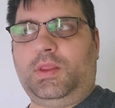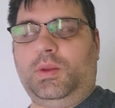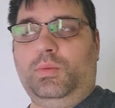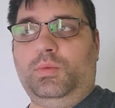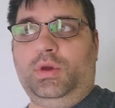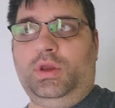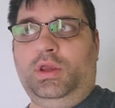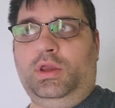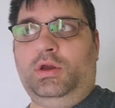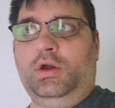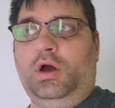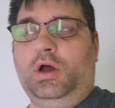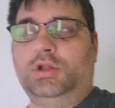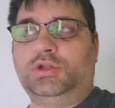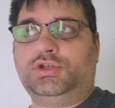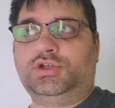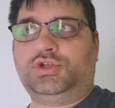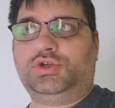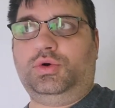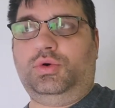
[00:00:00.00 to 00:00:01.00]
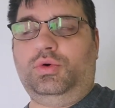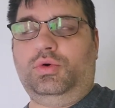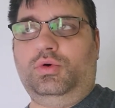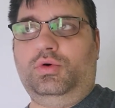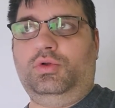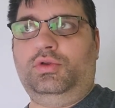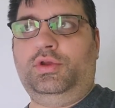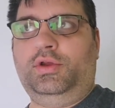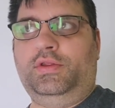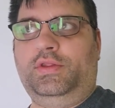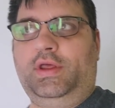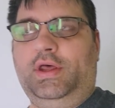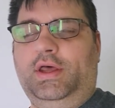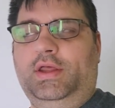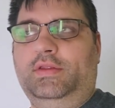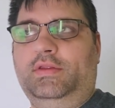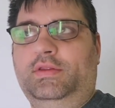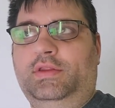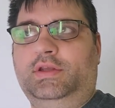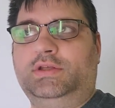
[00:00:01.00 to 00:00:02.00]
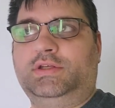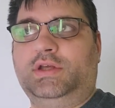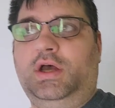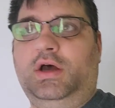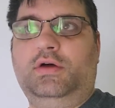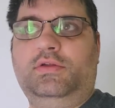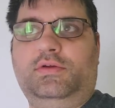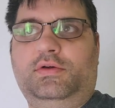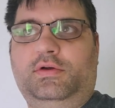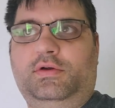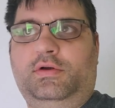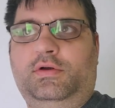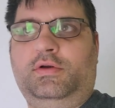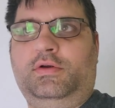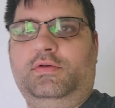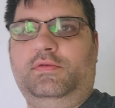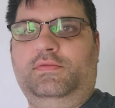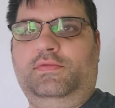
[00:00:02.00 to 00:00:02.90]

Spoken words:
we got told that this other